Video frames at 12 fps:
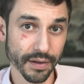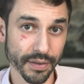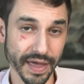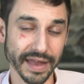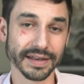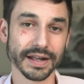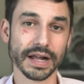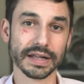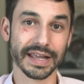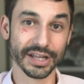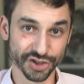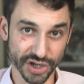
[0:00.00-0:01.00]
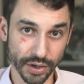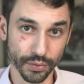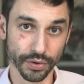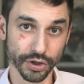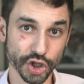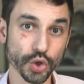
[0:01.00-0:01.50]
then in
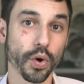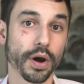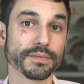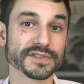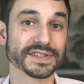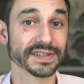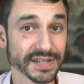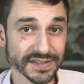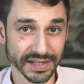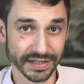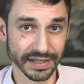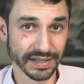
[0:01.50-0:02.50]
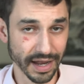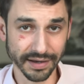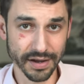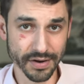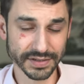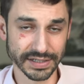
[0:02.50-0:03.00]
general, you are statistically, not
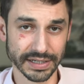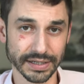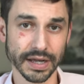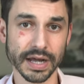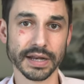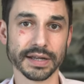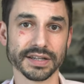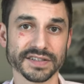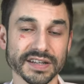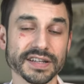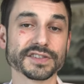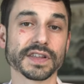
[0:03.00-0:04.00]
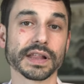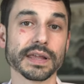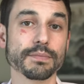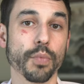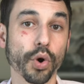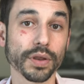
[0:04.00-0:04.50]
guaranteed, statistically
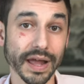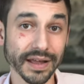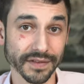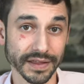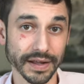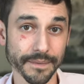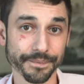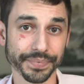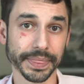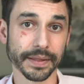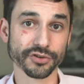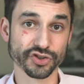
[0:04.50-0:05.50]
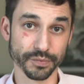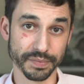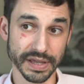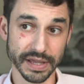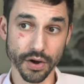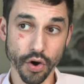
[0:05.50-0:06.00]
more likely to
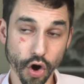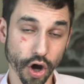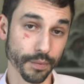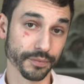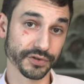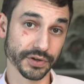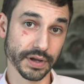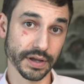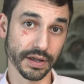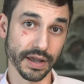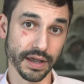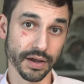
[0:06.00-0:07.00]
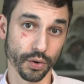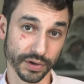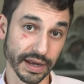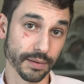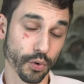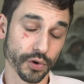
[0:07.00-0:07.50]
be harmed or
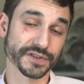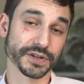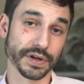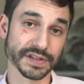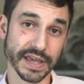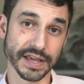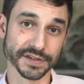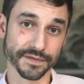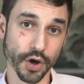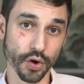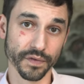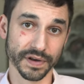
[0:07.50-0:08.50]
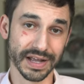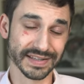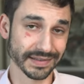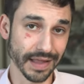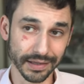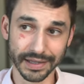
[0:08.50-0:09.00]
get a more serious case of COVID.
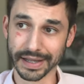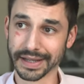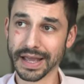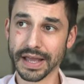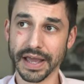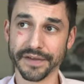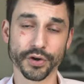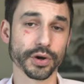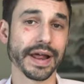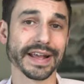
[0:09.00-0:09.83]
It's a lot like if you're an